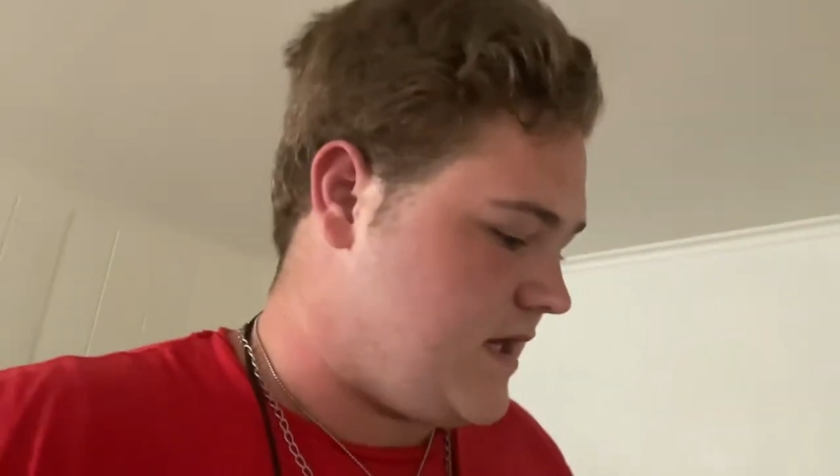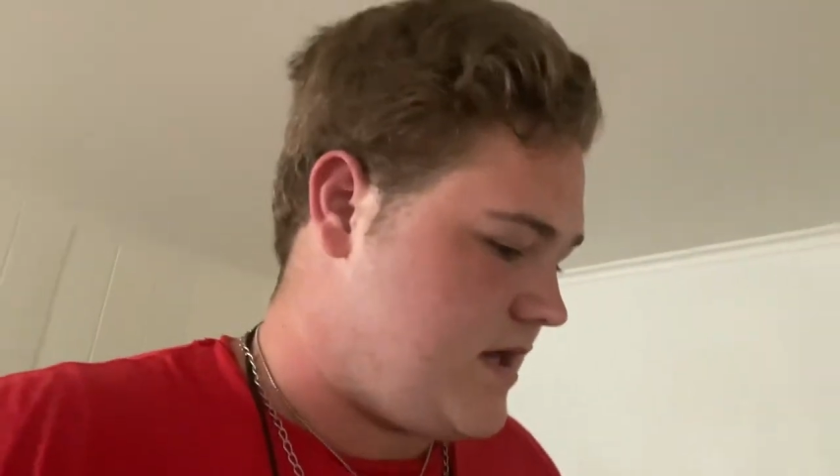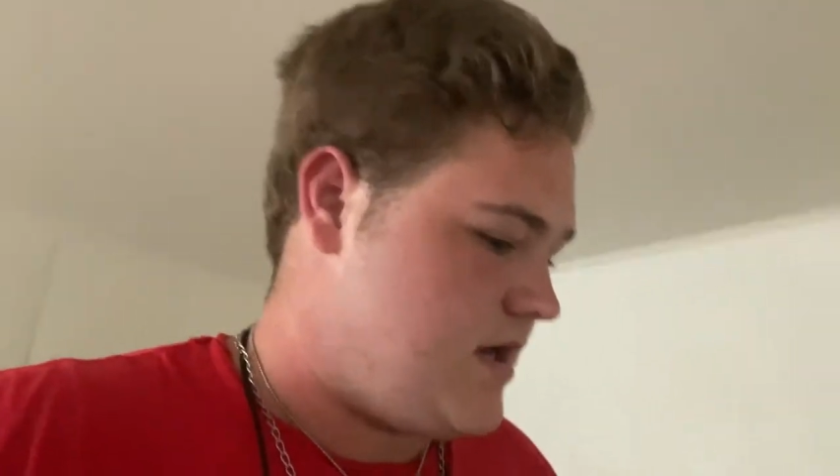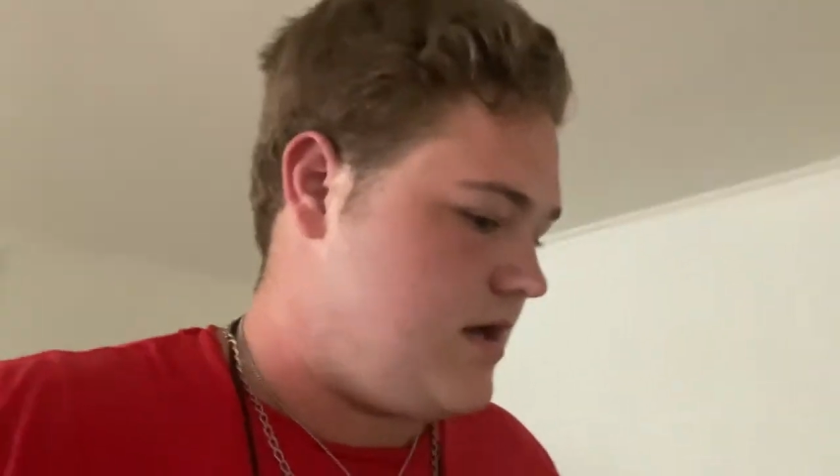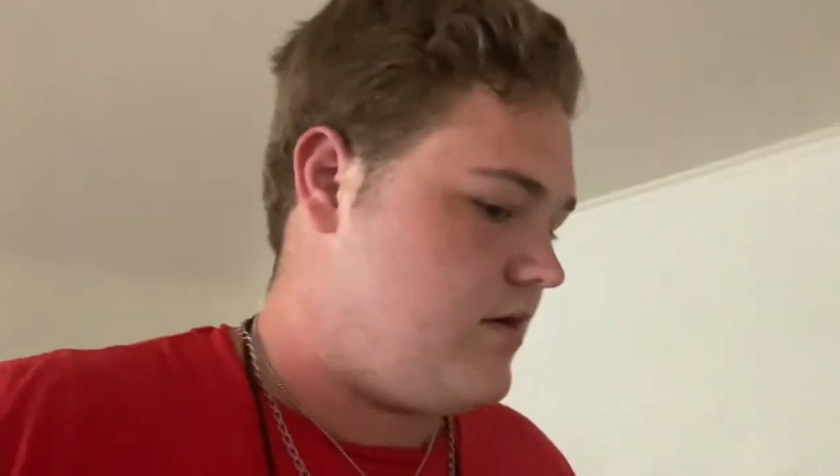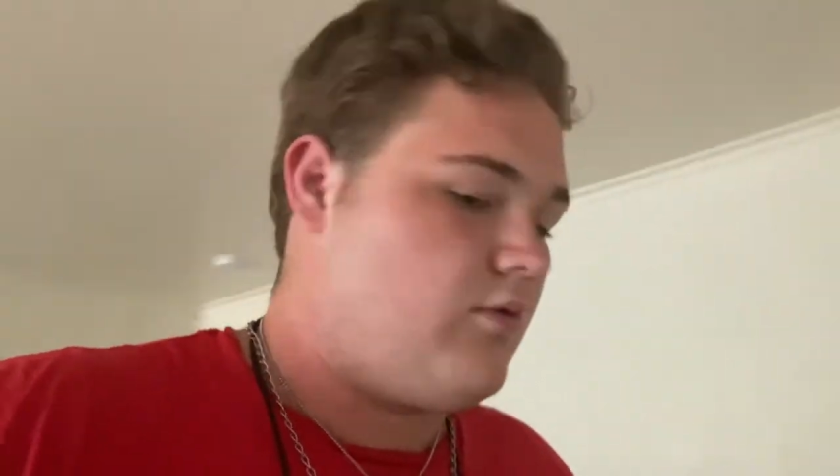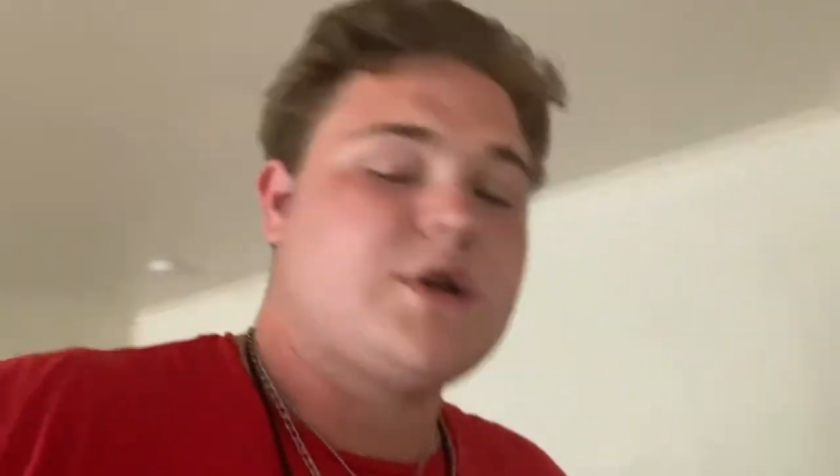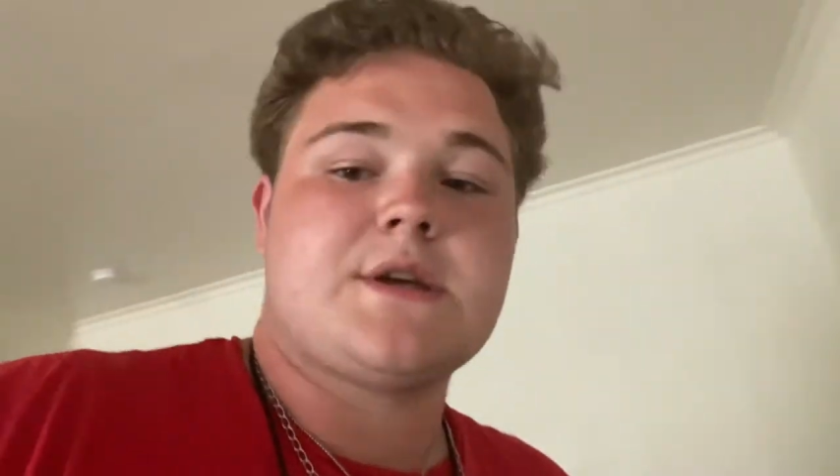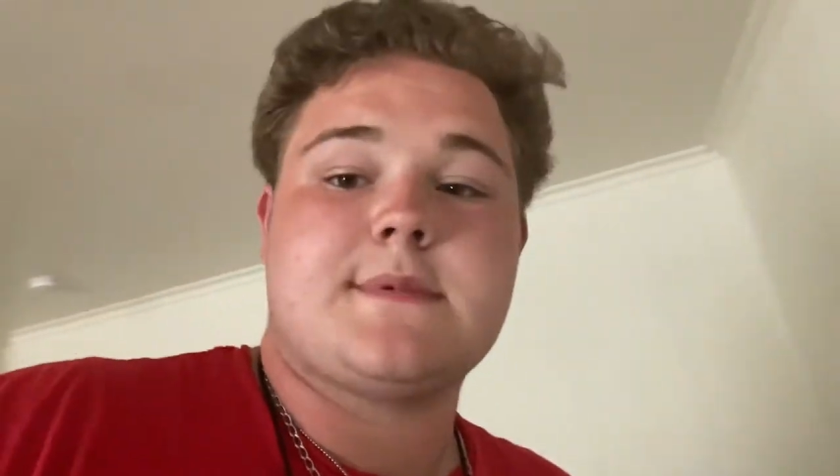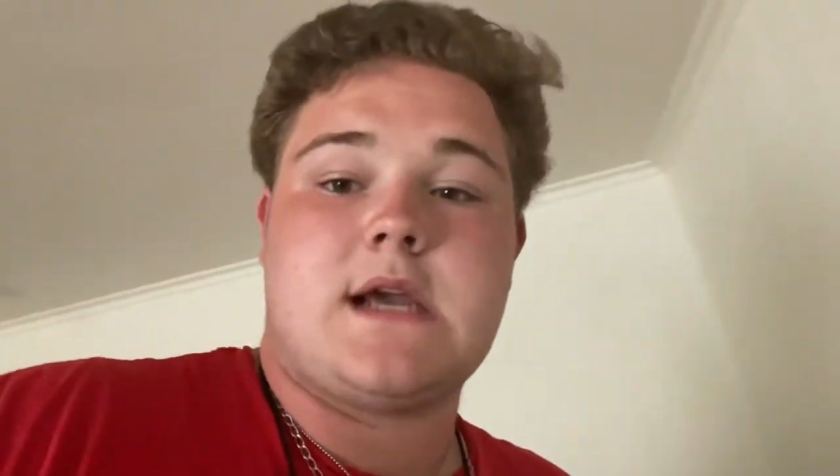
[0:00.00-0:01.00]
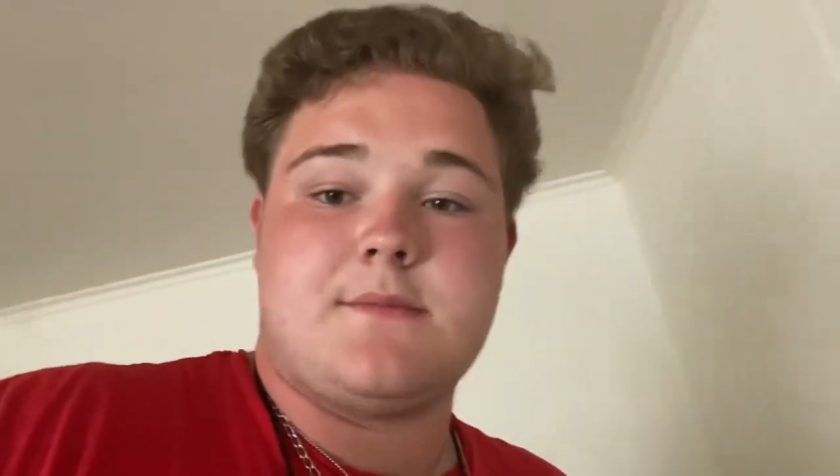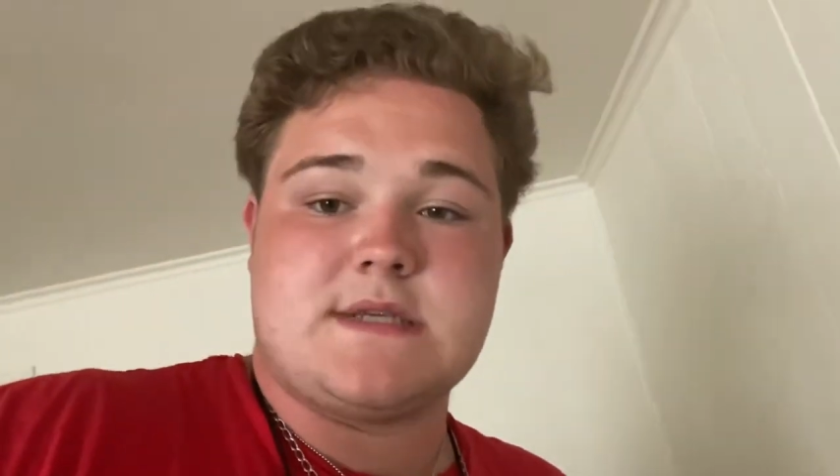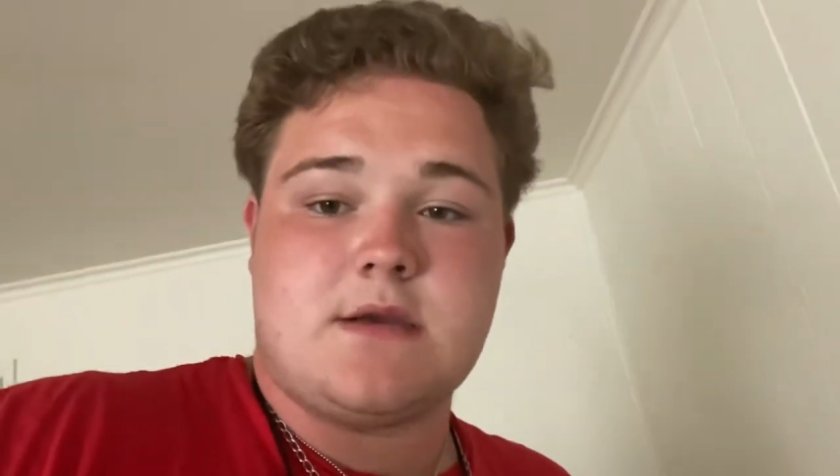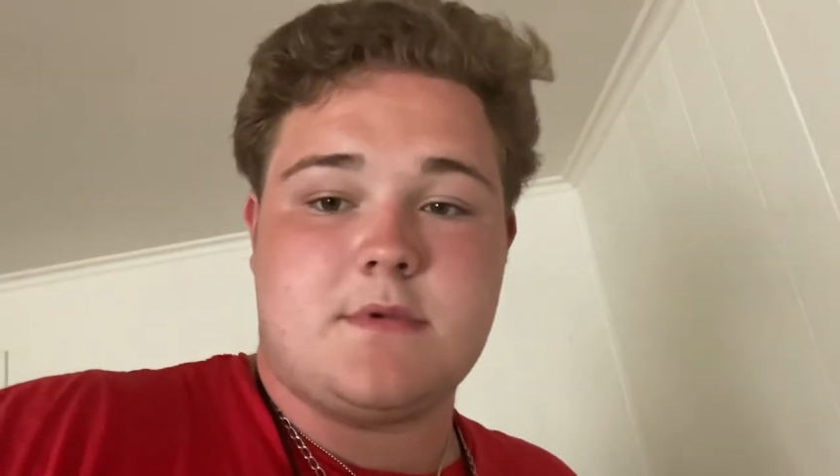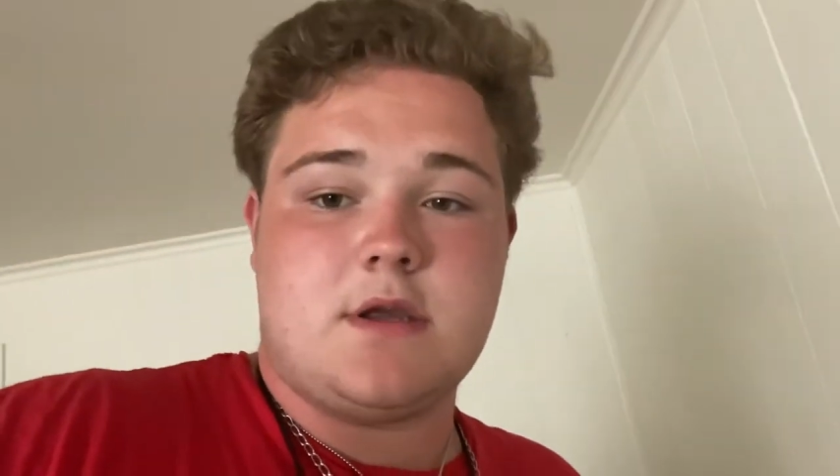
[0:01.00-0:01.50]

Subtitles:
Worship time is coming